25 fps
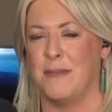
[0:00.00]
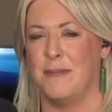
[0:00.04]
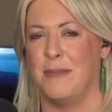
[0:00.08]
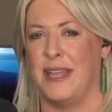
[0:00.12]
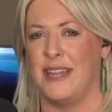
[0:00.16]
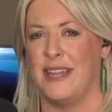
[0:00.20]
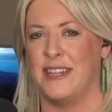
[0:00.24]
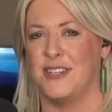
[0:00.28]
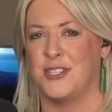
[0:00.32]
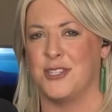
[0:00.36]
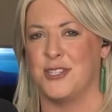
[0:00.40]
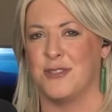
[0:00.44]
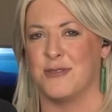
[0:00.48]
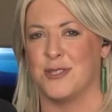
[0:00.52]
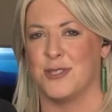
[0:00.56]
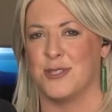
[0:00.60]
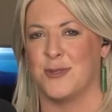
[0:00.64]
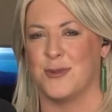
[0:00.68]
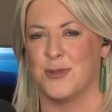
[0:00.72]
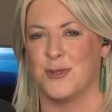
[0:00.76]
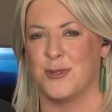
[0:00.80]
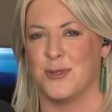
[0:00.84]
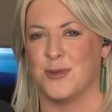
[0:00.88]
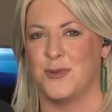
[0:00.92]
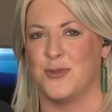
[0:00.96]
Manager
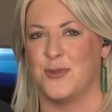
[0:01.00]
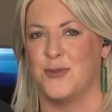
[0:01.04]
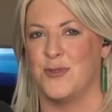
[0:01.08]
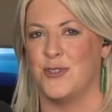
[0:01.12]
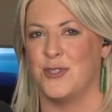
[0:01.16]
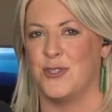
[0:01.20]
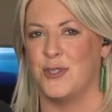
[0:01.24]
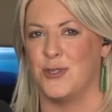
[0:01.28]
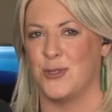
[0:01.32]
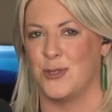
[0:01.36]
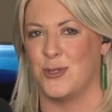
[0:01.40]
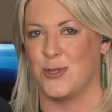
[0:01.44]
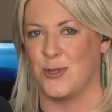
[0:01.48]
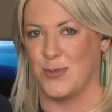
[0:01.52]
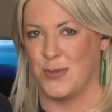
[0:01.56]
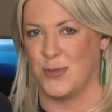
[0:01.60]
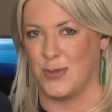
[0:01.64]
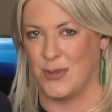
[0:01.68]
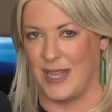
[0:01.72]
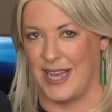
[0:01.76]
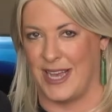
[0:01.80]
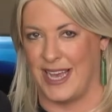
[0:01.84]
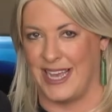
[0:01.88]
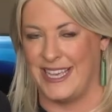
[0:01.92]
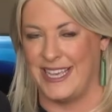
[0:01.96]
responsible for new
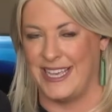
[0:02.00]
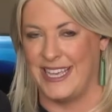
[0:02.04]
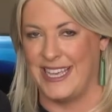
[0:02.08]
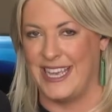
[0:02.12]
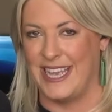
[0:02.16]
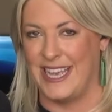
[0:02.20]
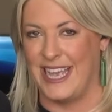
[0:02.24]
supply